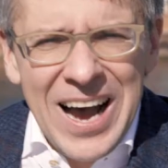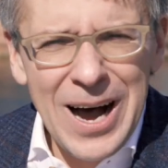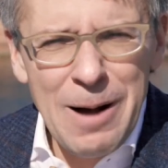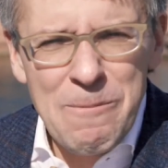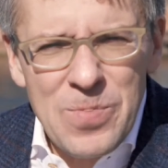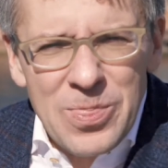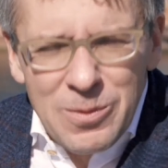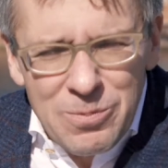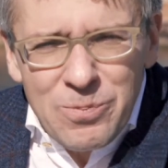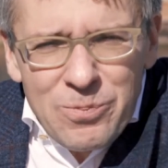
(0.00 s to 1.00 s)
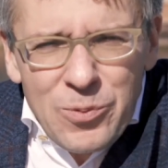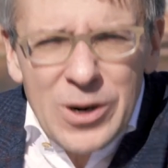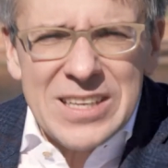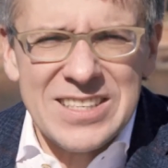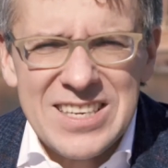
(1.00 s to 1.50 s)
The
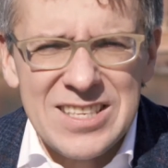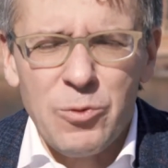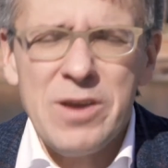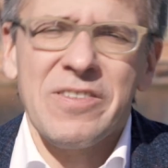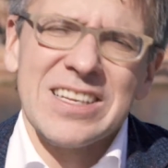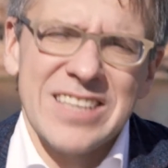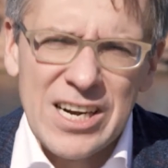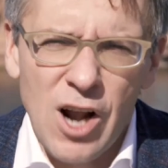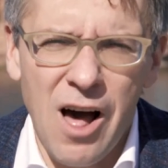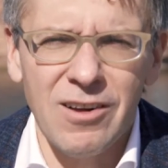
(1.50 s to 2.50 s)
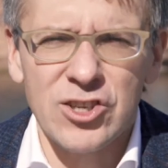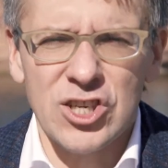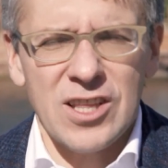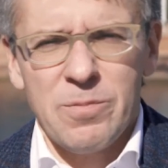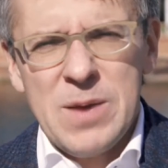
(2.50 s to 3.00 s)
point is that we've got
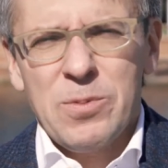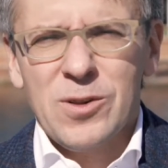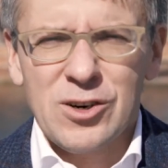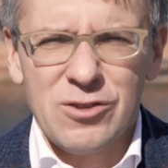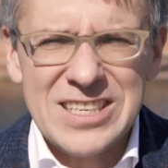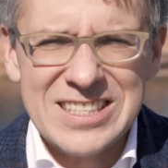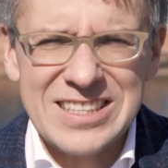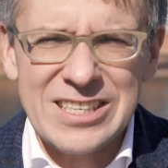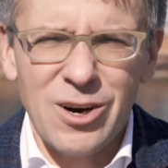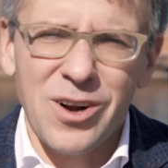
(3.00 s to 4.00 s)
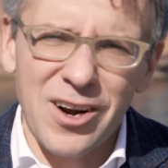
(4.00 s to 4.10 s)
technology that people increasingly don't